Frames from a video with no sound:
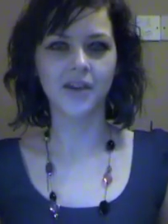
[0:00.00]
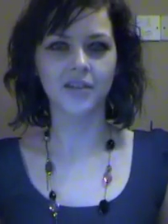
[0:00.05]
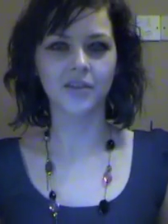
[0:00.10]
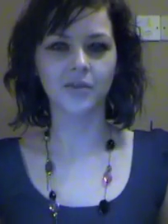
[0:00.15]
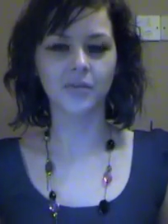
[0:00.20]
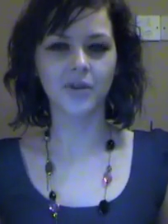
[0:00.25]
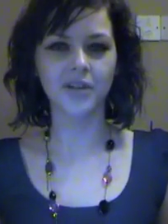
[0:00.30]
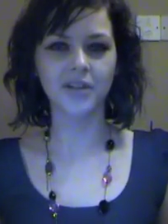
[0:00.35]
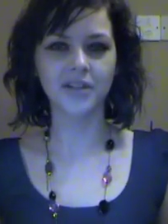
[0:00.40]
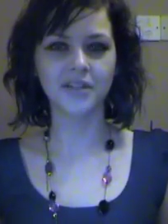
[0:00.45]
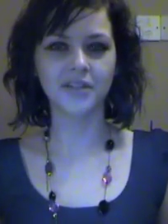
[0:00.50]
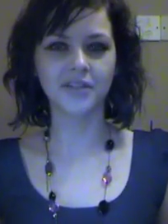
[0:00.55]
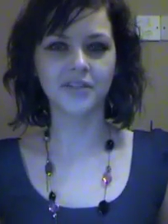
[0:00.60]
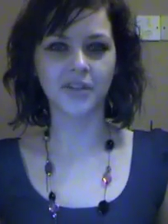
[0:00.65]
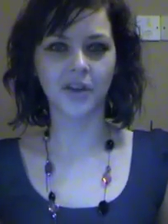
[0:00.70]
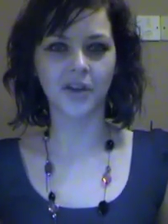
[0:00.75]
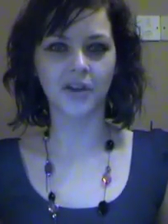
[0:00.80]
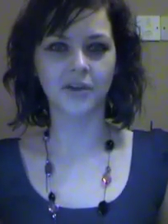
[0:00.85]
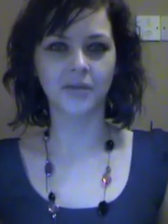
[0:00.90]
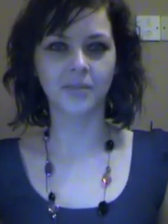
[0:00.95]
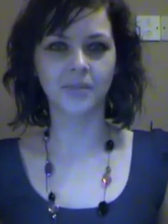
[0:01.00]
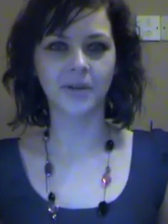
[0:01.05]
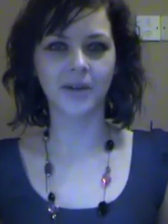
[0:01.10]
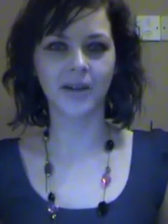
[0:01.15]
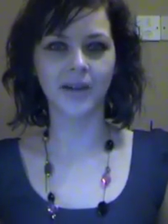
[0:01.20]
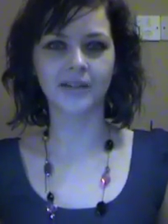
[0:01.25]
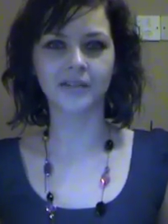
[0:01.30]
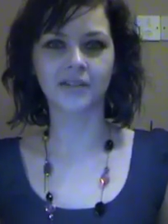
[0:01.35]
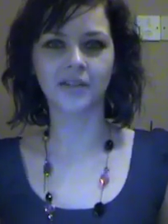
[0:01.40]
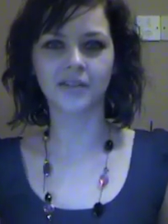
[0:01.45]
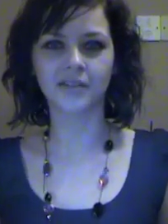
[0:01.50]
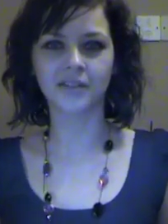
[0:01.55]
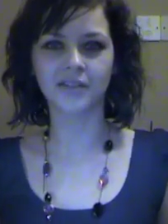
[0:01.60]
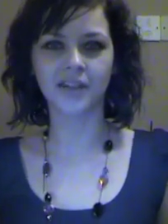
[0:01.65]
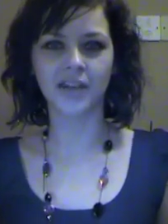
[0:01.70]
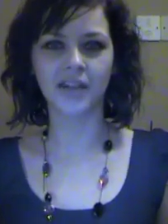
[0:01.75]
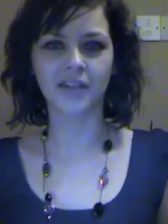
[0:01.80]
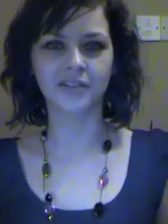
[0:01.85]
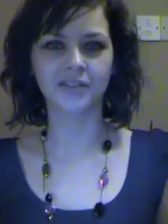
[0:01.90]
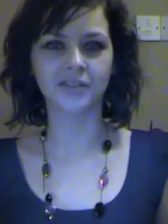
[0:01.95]
The word soap has
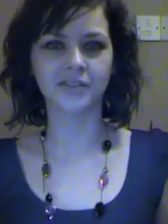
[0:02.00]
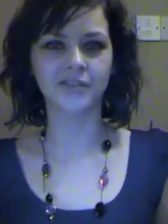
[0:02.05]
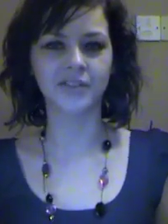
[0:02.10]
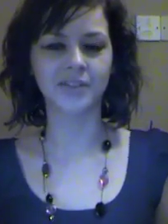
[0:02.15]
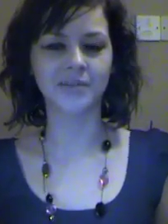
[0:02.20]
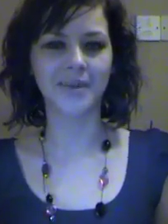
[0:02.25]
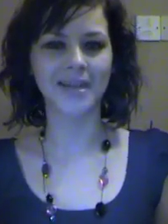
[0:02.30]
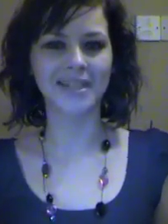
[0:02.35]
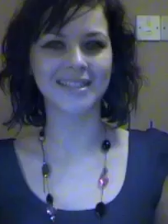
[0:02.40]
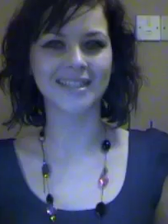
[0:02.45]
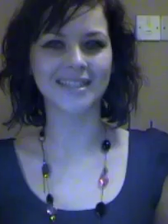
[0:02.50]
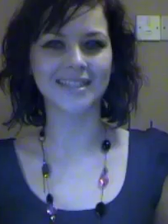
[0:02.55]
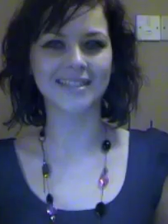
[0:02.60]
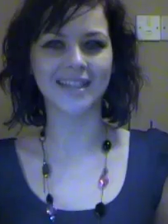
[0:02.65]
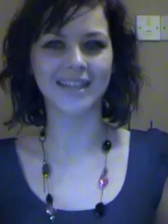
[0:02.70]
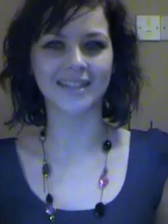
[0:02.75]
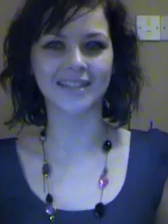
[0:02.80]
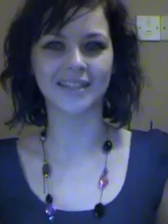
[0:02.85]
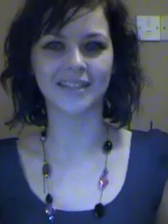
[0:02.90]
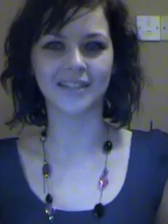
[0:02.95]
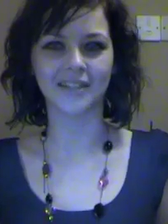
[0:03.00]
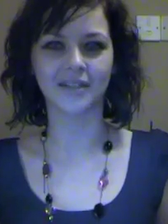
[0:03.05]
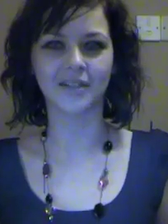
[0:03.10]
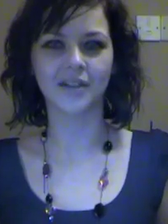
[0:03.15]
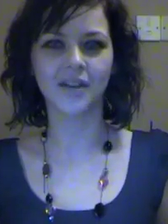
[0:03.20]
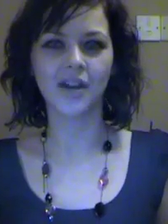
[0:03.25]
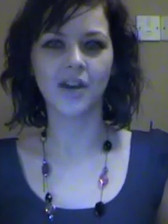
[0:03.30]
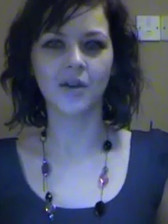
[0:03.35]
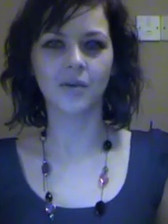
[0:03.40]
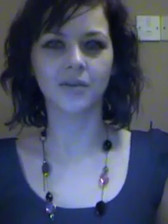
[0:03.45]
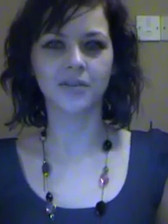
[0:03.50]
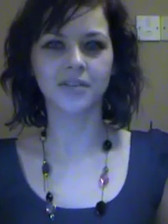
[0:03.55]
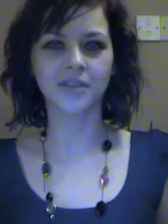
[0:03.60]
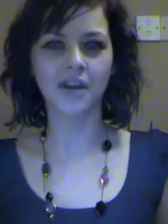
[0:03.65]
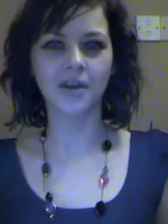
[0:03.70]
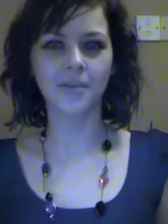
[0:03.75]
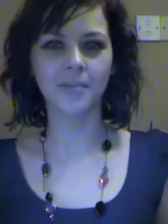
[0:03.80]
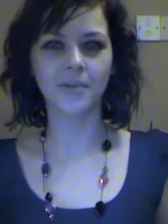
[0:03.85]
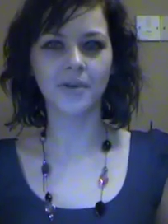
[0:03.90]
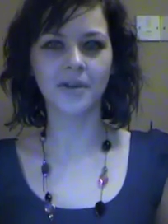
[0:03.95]
connotations of a domestic setting, whilst
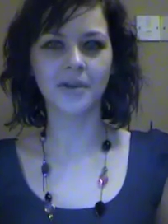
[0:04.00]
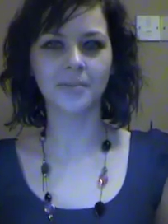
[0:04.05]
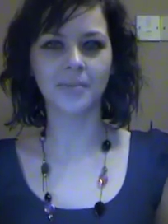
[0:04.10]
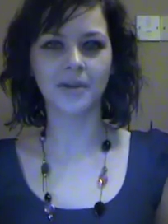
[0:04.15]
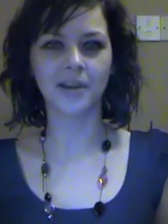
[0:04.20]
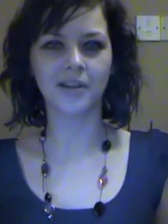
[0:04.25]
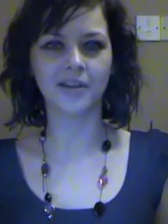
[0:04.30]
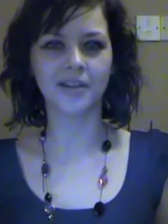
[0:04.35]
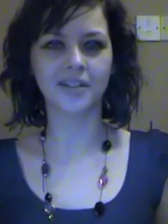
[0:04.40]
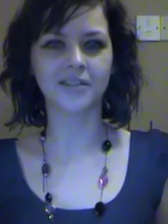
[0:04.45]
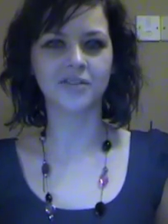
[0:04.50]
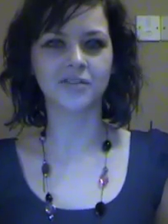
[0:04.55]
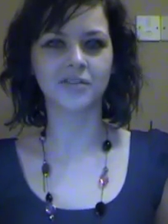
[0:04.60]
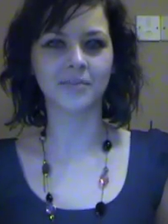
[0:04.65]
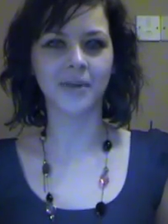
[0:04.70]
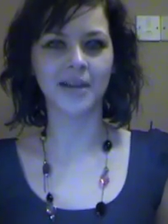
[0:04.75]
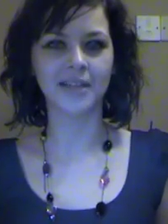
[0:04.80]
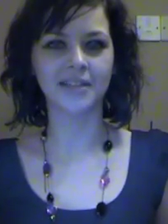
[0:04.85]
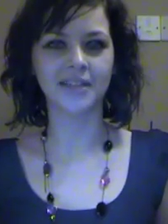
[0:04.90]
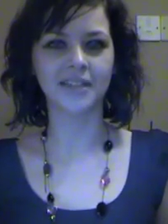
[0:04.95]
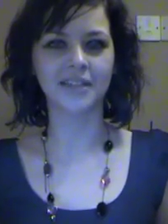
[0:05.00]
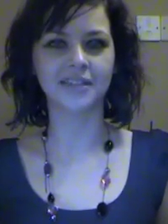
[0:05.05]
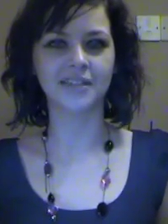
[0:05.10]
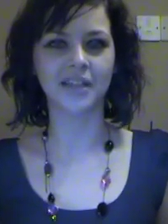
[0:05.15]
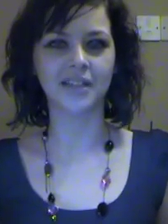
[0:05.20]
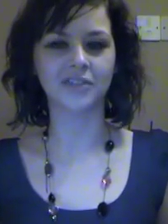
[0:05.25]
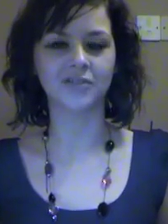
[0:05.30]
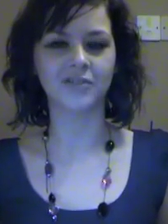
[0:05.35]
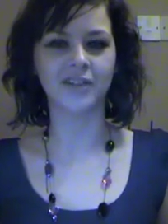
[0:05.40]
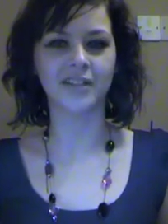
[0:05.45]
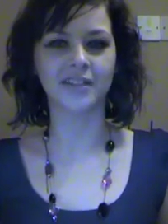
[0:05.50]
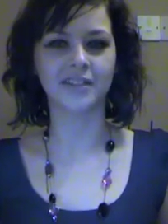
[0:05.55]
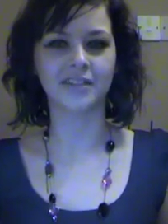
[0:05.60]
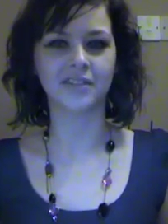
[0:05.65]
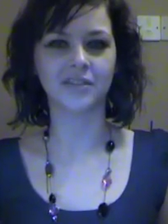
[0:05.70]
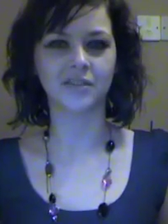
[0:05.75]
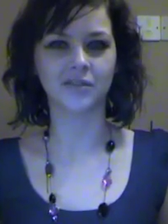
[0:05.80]
opera implies dramatic, exaggerated